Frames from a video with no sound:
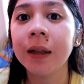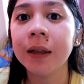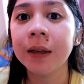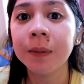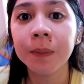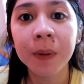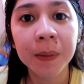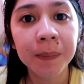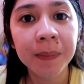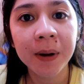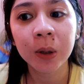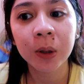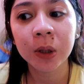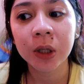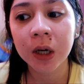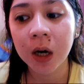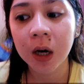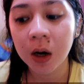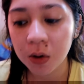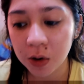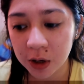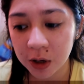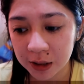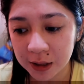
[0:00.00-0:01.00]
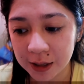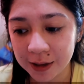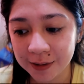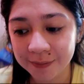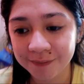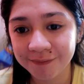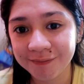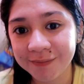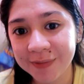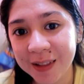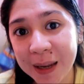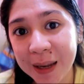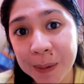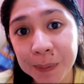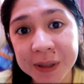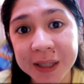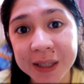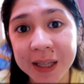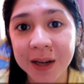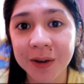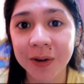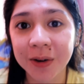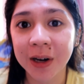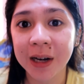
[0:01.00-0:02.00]
nagpa-powder ako and then
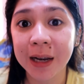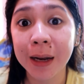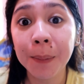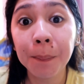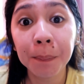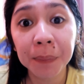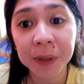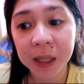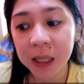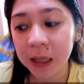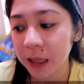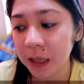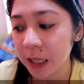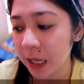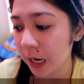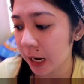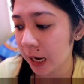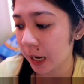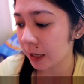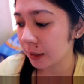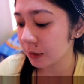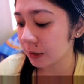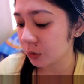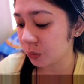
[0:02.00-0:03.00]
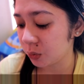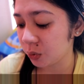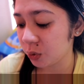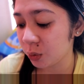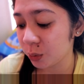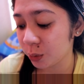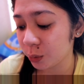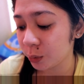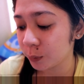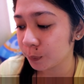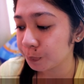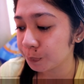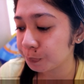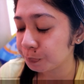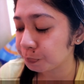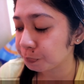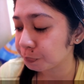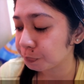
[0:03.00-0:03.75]
lipstick or lip tint na lang. So yun.